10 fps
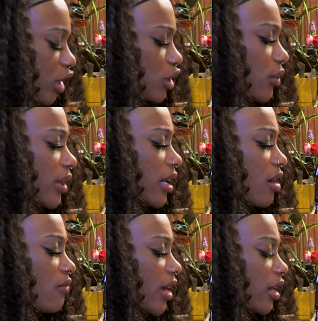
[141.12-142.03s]
So again,
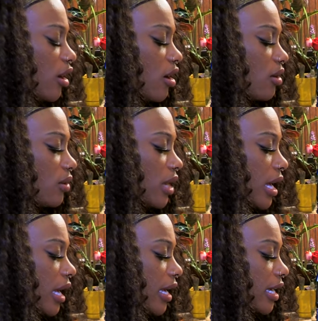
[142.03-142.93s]
oregano
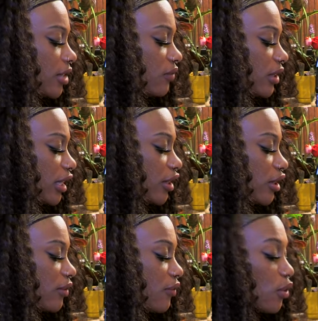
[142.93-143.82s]
is really
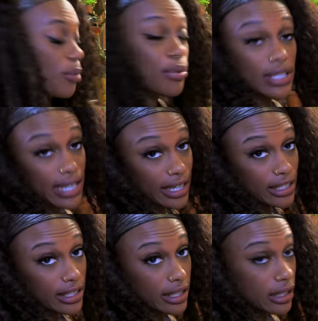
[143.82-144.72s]
good for
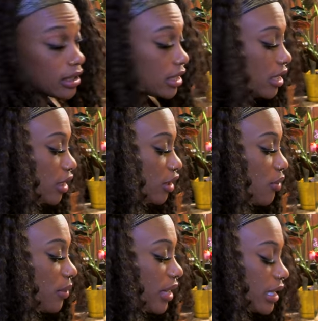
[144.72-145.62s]
protection. So
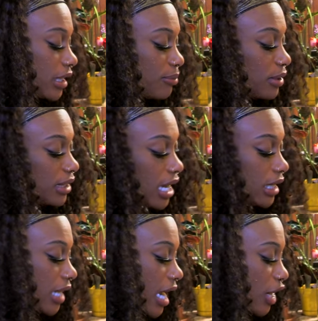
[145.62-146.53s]
we're getting some
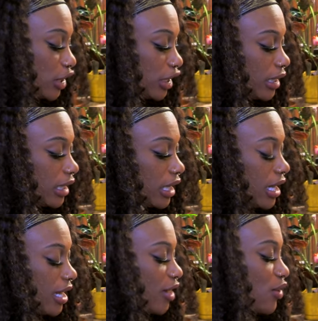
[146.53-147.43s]
protection energy
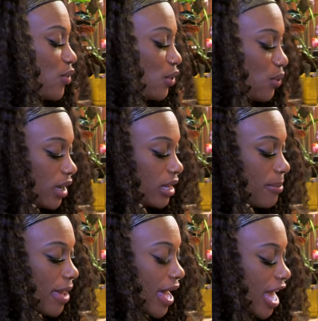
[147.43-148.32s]
going on in the
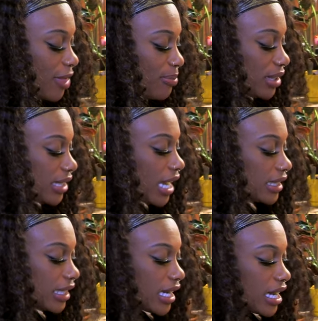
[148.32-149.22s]
bath,
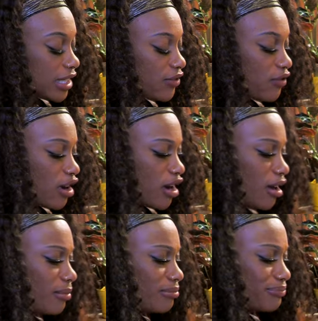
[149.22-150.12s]
protecting us
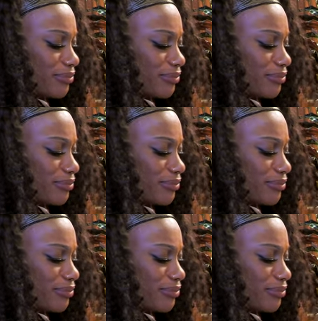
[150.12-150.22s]
from